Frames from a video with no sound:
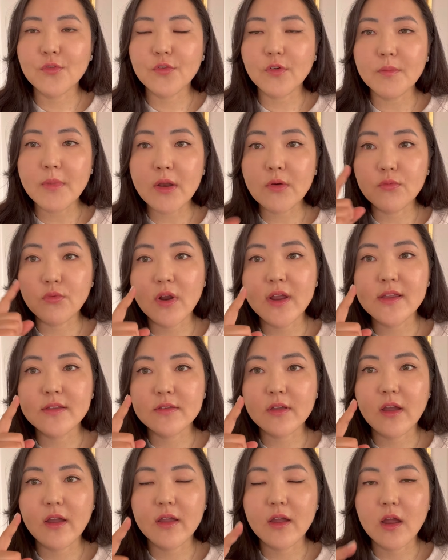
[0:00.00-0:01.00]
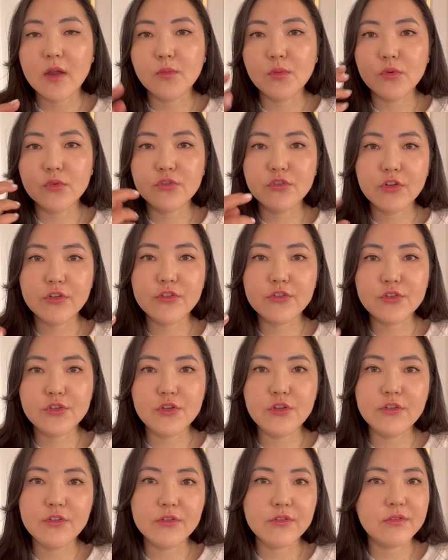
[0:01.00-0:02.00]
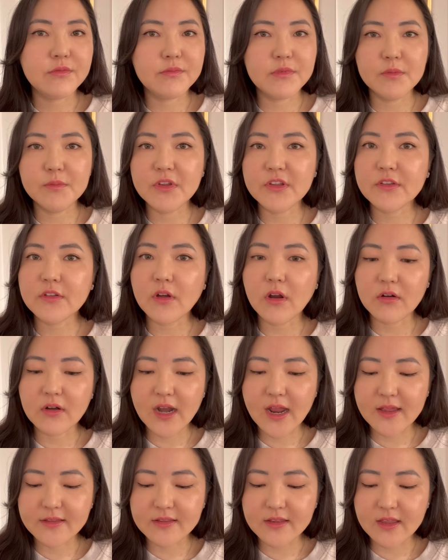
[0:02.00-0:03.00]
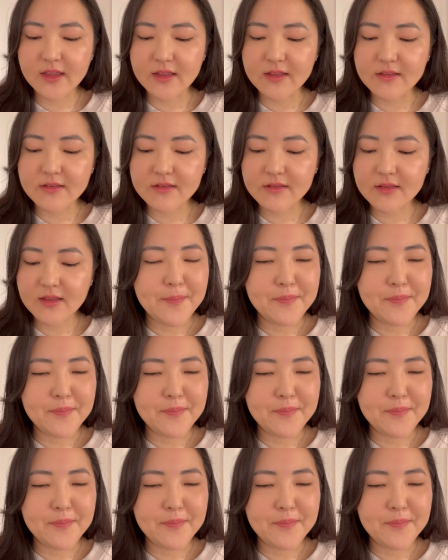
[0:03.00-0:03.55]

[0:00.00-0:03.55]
for my right eye, I will just use the mascara as it is.